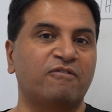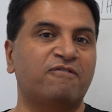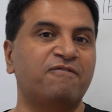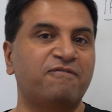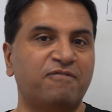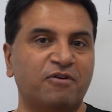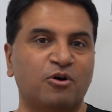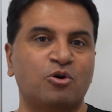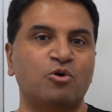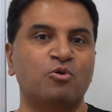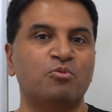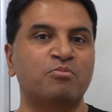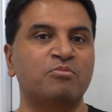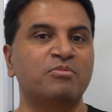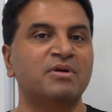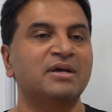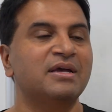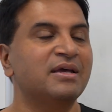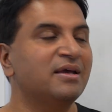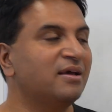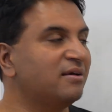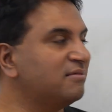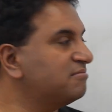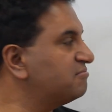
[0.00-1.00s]
the foam,
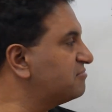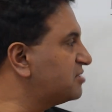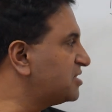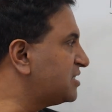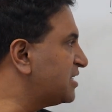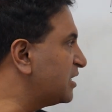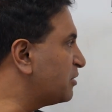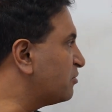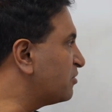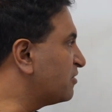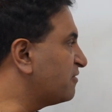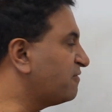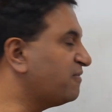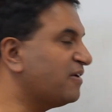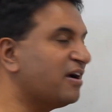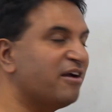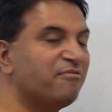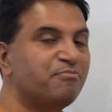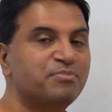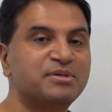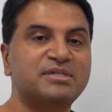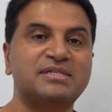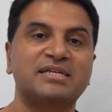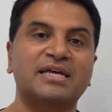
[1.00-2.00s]
stick with the
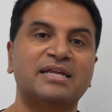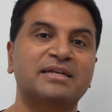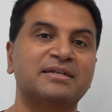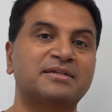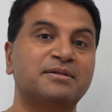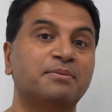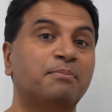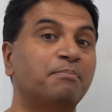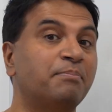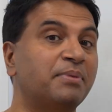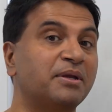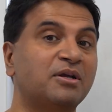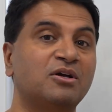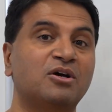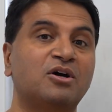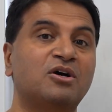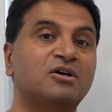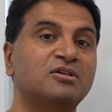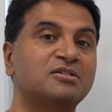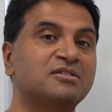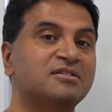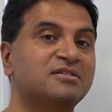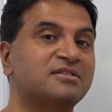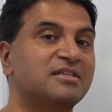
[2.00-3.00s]
five percent,
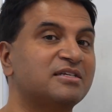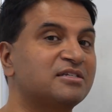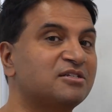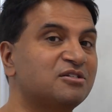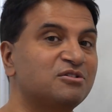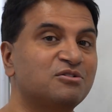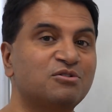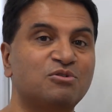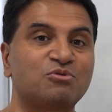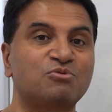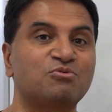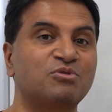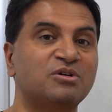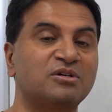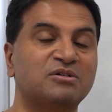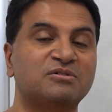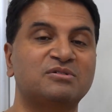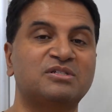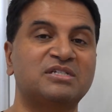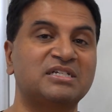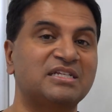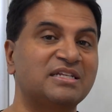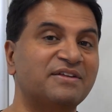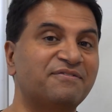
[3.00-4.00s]
because there's no
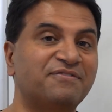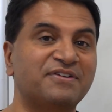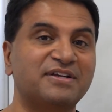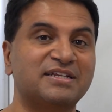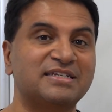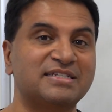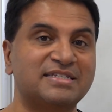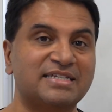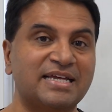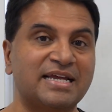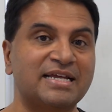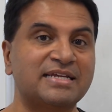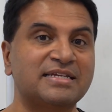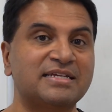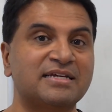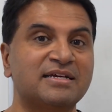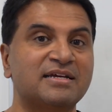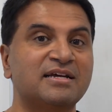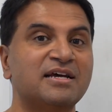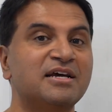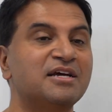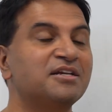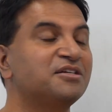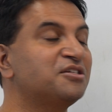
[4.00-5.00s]
real significant
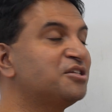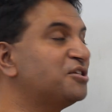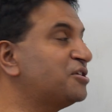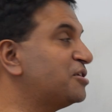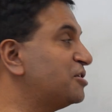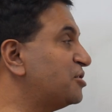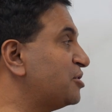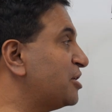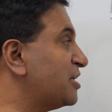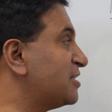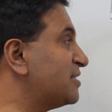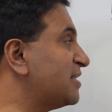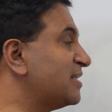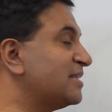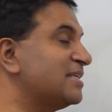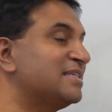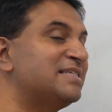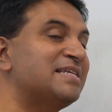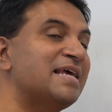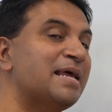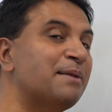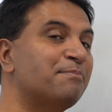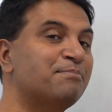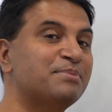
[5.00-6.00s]
data to suggest that the
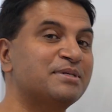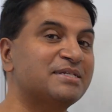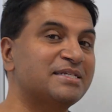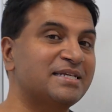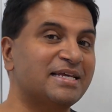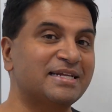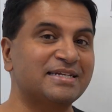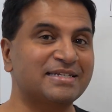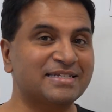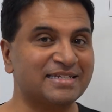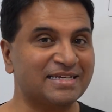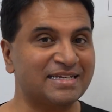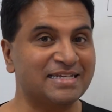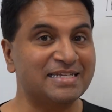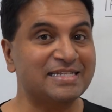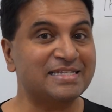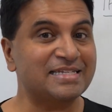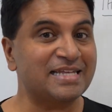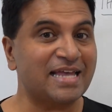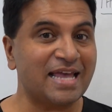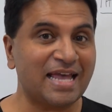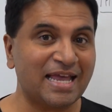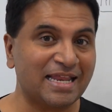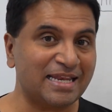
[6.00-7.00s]
ten percent
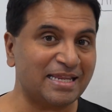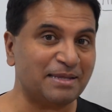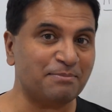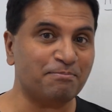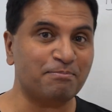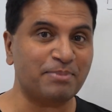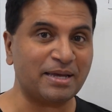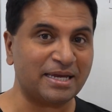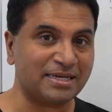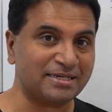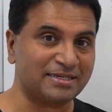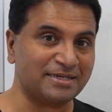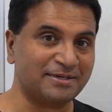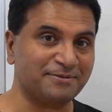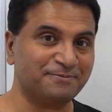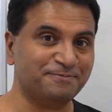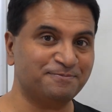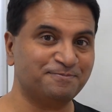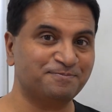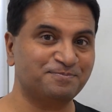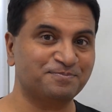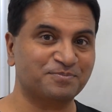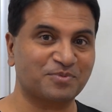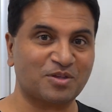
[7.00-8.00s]
is any better.
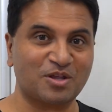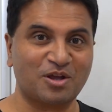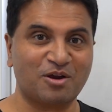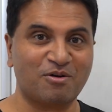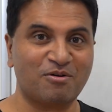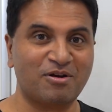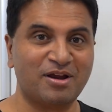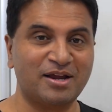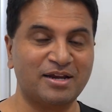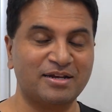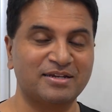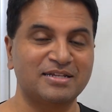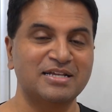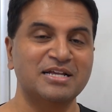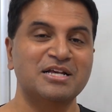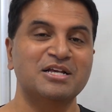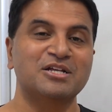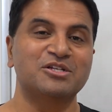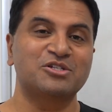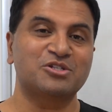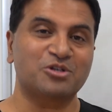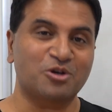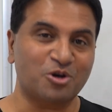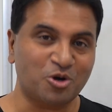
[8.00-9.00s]
All right?
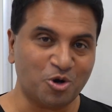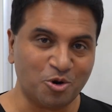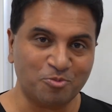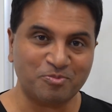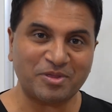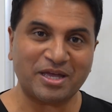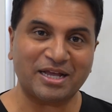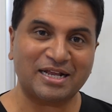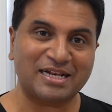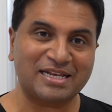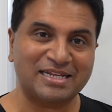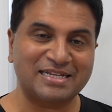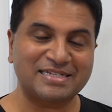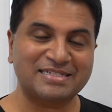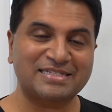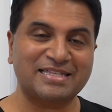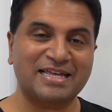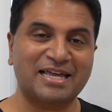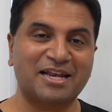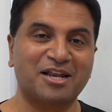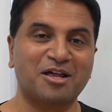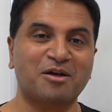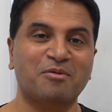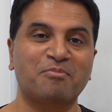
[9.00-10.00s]
So I hope that clears
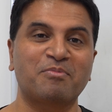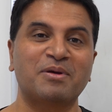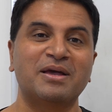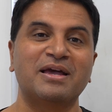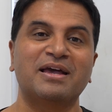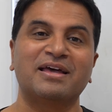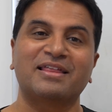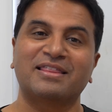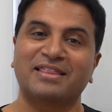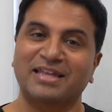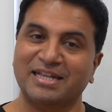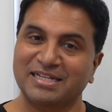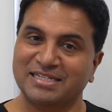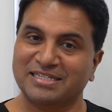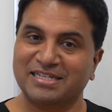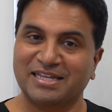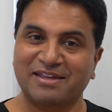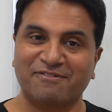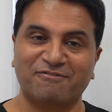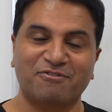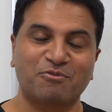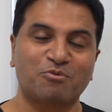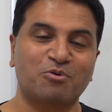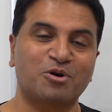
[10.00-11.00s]
that up. Thanks
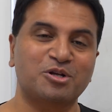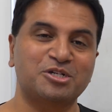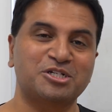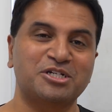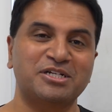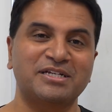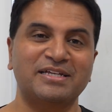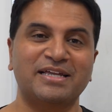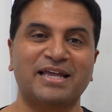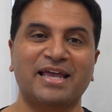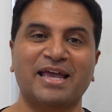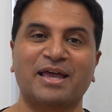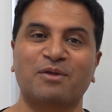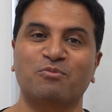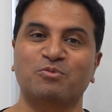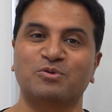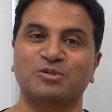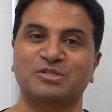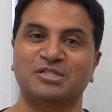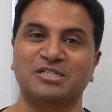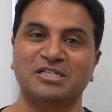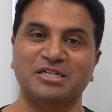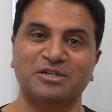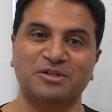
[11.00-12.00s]
again for watching, and
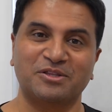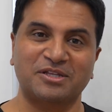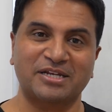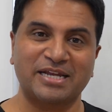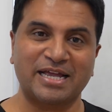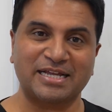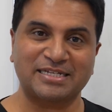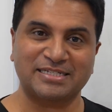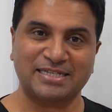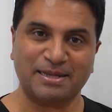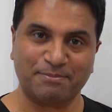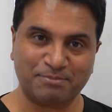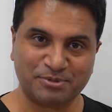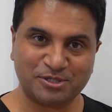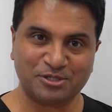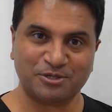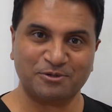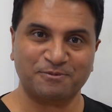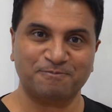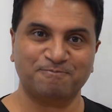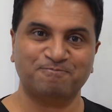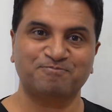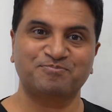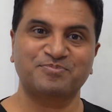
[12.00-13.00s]
we'll see you on the next
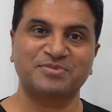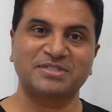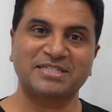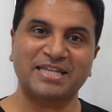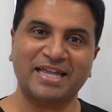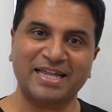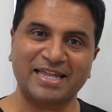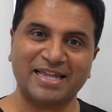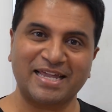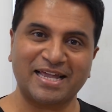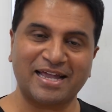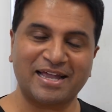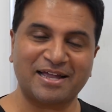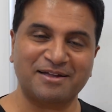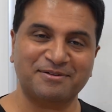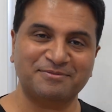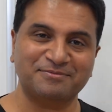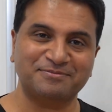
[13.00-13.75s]
episode. Take care.